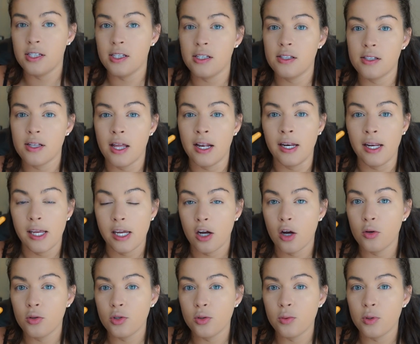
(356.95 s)
This is an
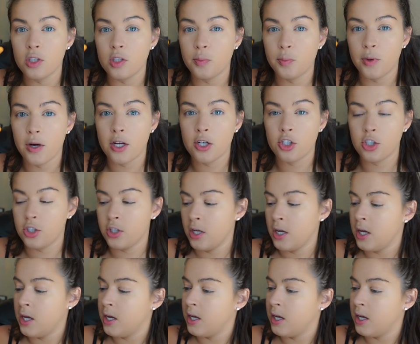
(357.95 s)
Eco Tools brush,